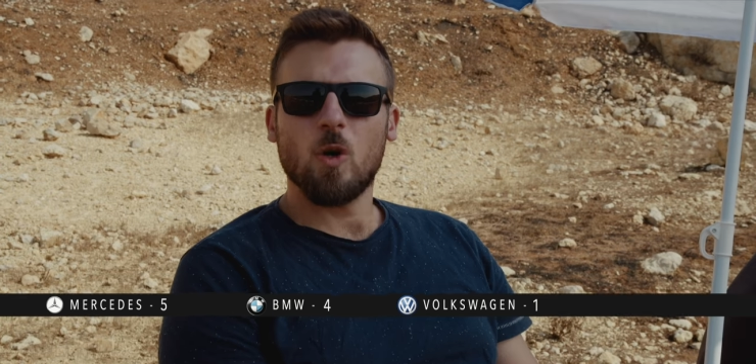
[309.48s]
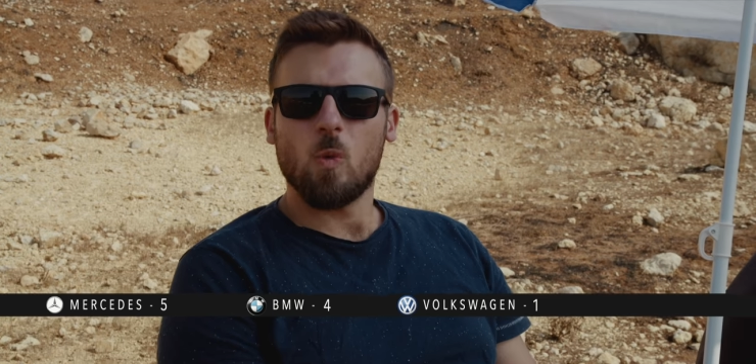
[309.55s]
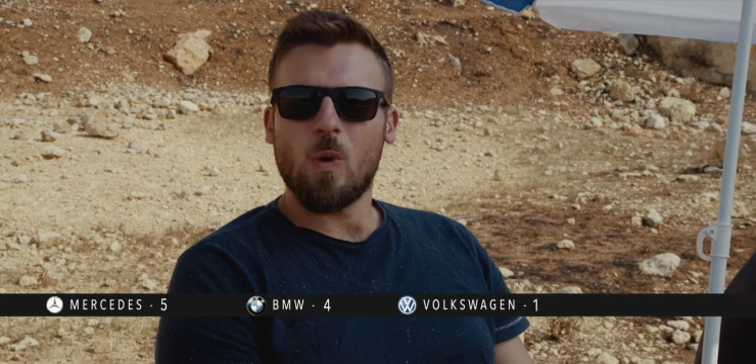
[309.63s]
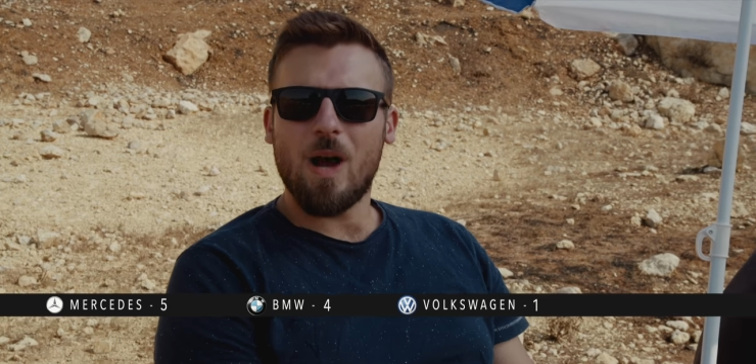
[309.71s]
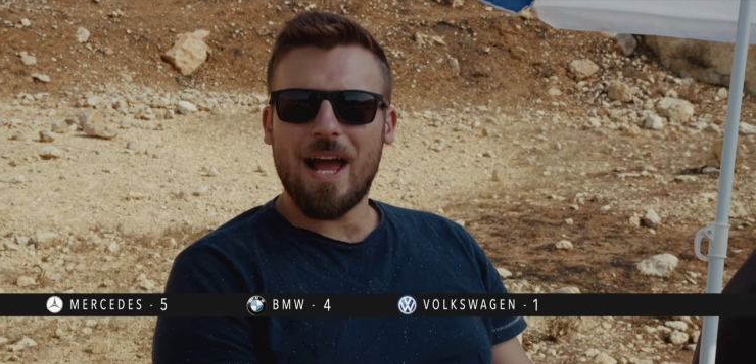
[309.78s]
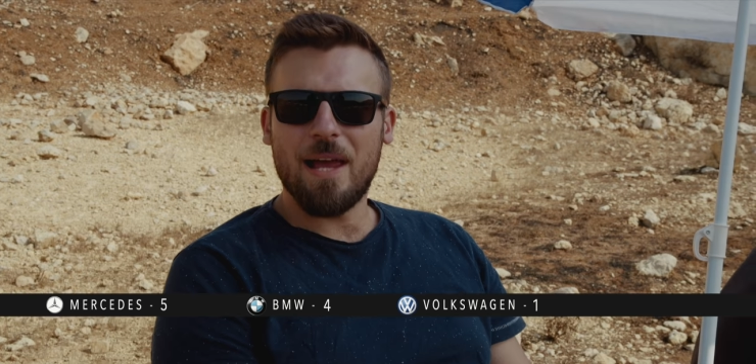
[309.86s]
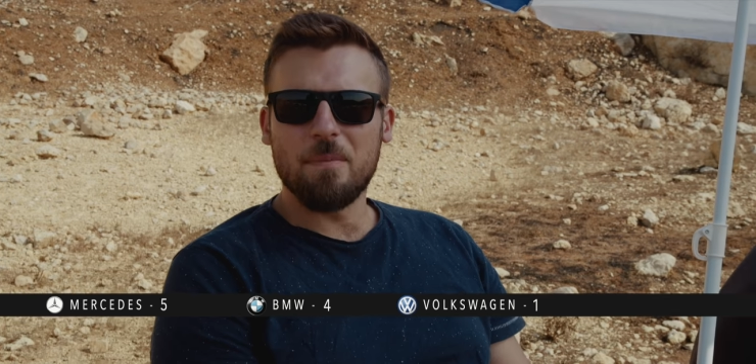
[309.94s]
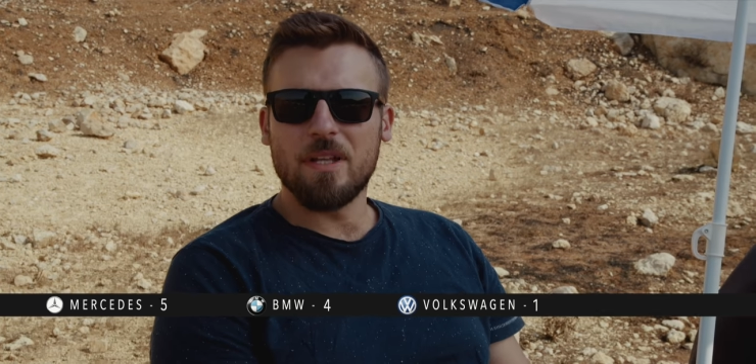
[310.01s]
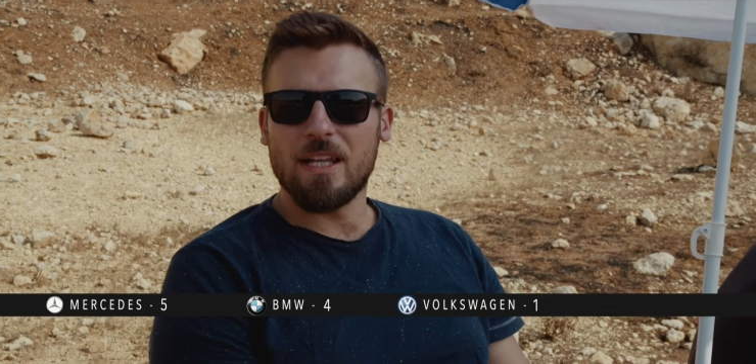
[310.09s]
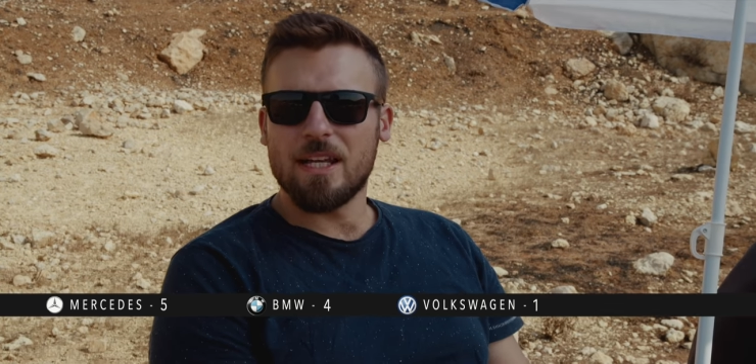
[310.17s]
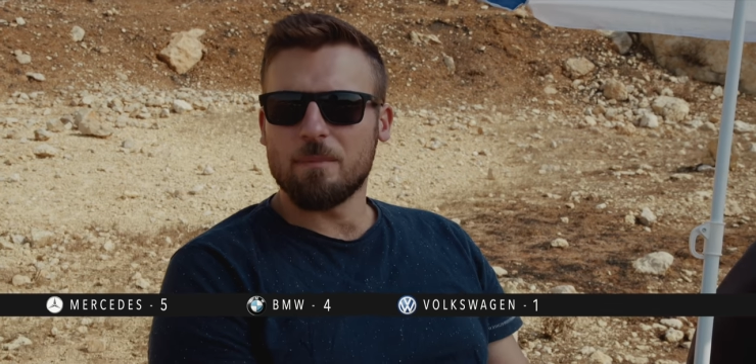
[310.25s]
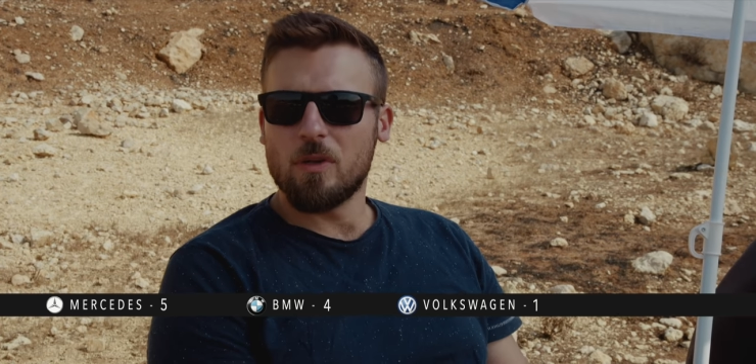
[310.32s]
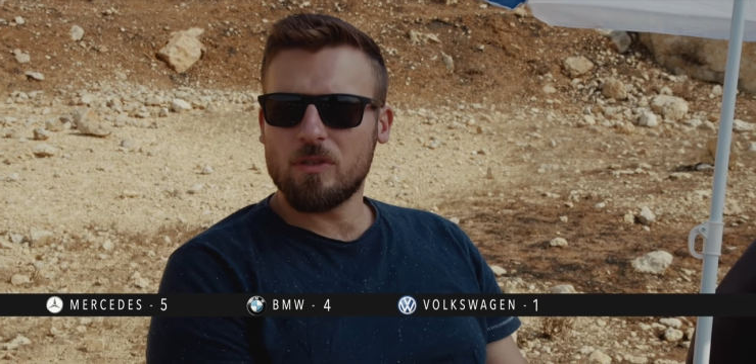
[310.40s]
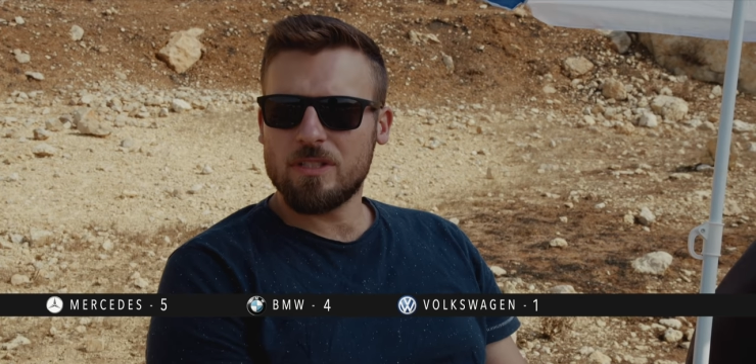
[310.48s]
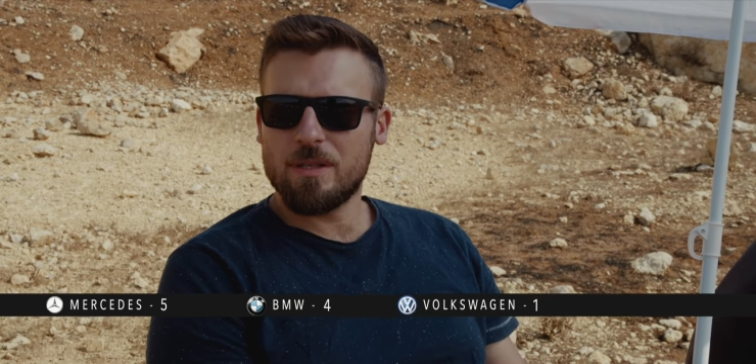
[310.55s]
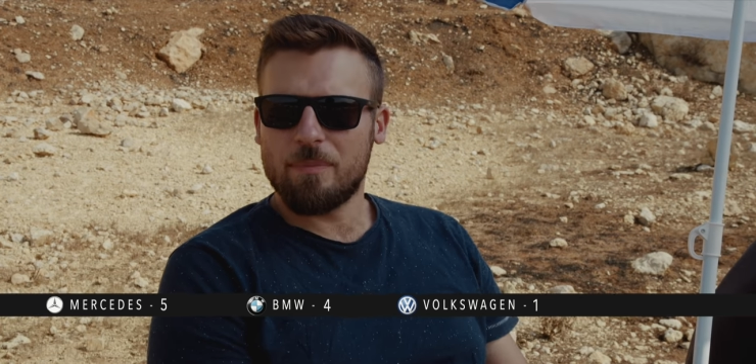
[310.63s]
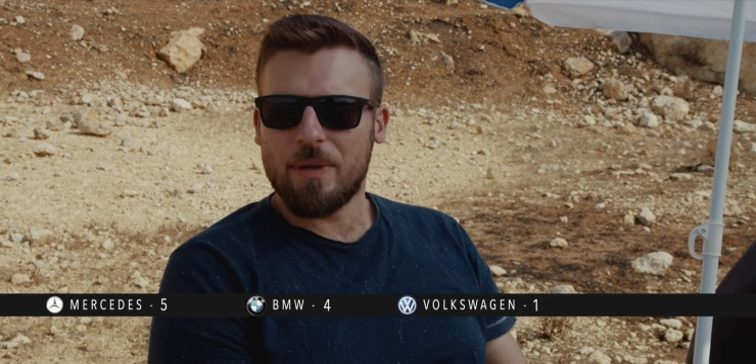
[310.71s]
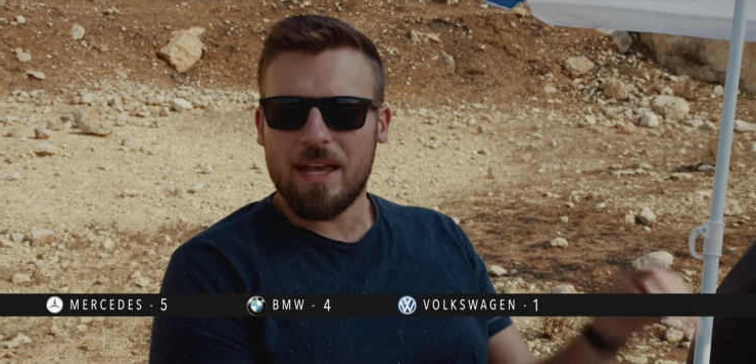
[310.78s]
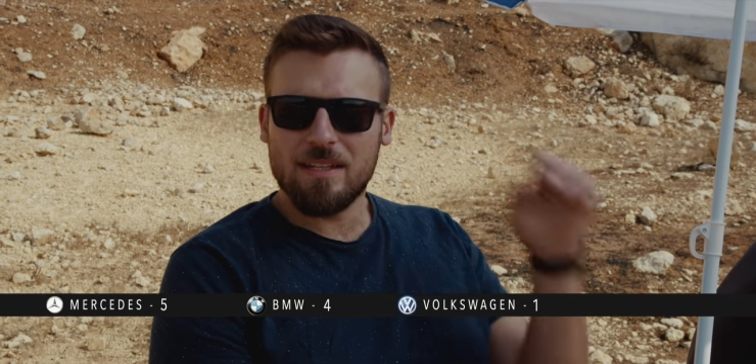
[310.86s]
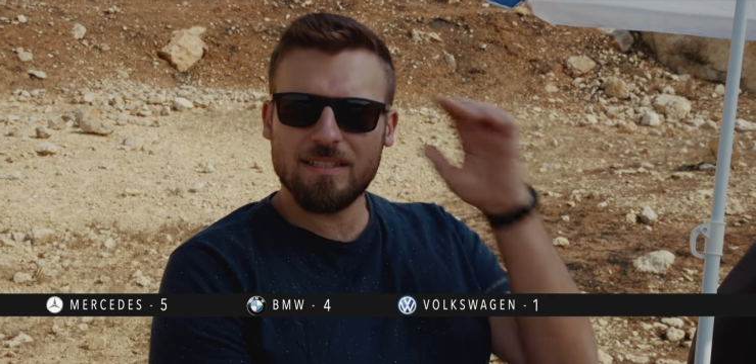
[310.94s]
don't know why, but like most of the
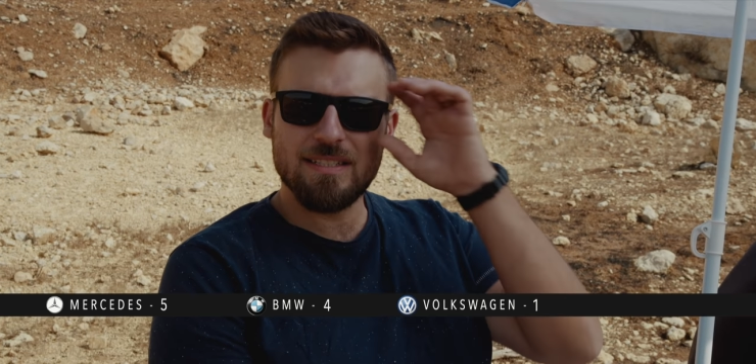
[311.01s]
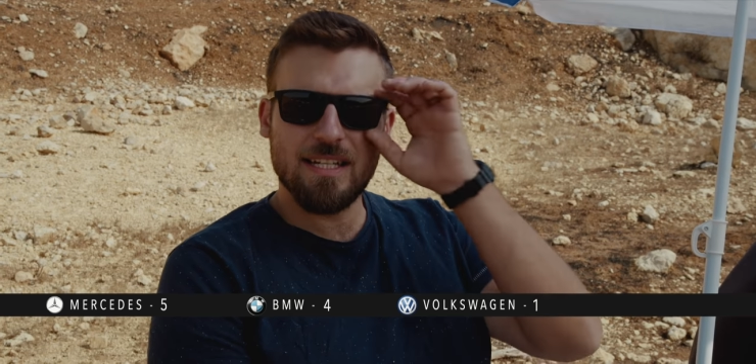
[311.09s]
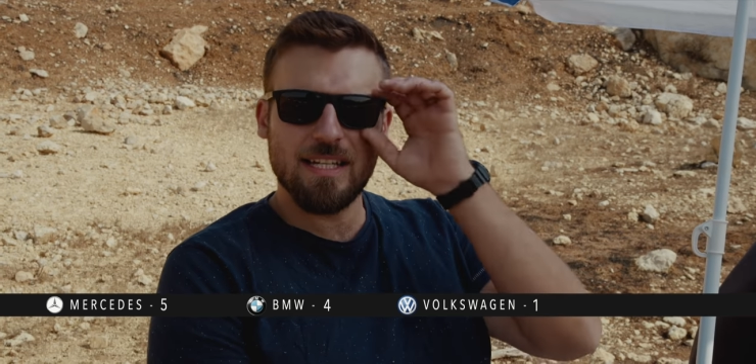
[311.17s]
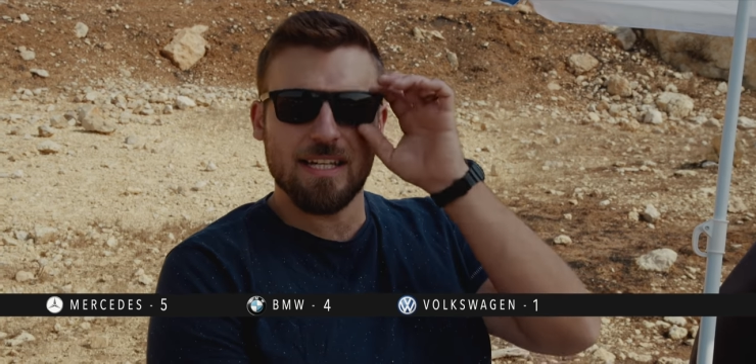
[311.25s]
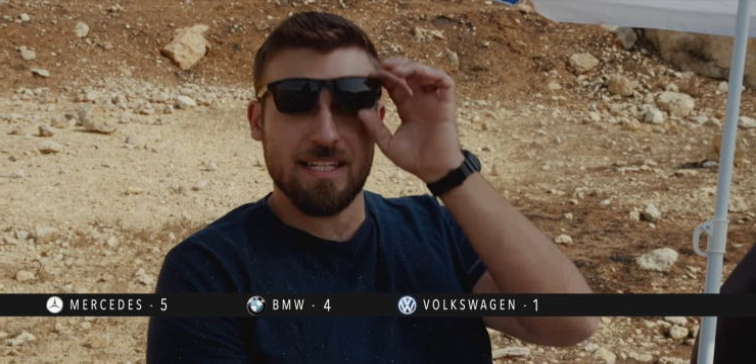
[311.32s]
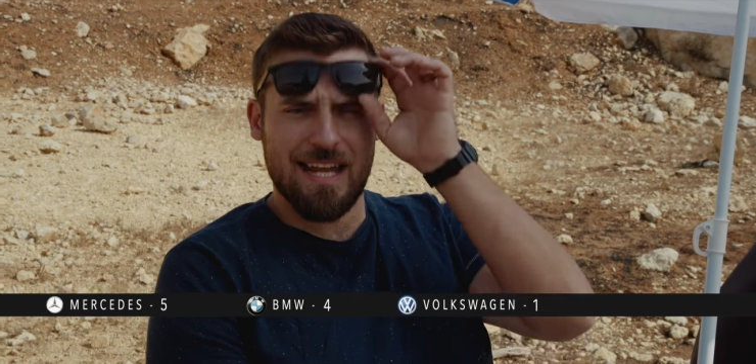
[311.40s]
Palestinian